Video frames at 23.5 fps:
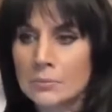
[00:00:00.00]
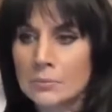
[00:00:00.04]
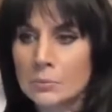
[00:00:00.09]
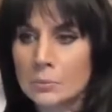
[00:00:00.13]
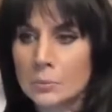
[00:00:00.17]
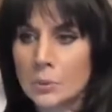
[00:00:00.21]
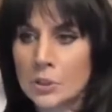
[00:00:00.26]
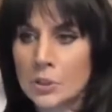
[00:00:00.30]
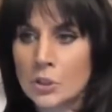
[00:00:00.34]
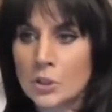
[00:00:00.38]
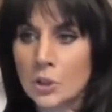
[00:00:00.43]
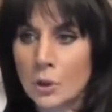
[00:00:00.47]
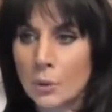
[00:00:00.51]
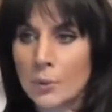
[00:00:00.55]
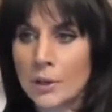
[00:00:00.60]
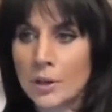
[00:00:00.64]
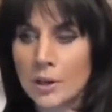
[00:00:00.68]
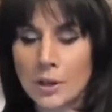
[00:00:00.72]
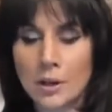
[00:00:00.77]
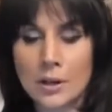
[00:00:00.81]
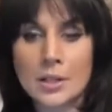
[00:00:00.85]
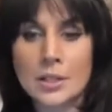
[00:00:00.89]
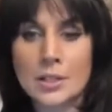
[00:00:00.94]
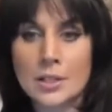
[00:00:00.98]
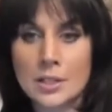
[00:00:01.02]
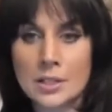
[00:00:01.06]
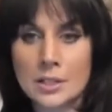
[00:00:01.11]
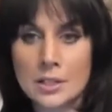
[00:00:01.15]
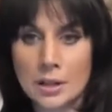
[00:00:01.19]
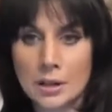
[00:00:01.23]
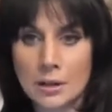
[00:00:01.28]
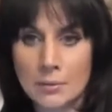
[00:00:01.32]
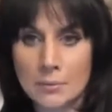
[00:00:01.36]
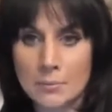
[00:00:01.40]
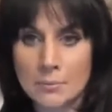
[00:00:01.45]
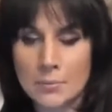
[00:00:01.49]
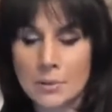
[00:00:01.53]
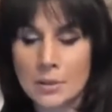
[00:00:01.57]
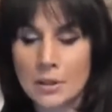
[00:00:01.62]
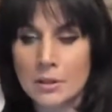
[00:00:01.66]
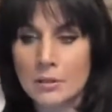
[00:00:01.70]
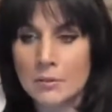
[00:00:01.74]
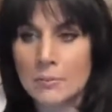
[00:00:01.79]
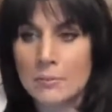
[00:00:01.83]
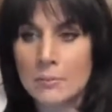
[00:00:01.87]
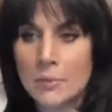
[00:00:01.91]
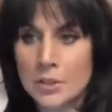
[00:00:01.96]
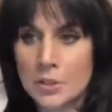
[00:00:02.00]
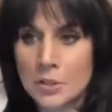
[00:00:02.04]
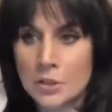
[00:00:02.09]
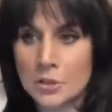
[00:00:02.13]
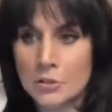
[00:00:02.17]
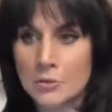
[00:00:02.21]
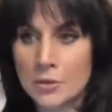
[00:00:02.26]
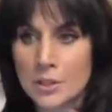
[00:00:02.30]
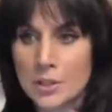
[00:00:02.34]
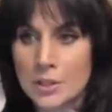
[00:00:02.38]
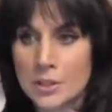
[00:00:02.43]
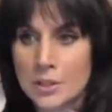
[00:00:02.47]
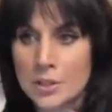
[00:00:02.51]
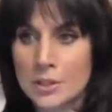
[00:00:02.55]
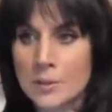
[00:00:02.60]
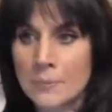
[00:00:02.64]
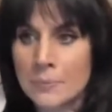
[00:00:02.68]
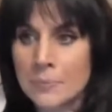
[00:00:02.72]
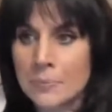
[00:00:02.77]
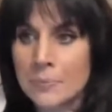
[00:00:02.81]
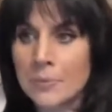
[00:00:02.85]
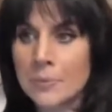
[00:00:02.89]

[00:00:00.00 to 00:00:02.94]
what's going on in some ministries.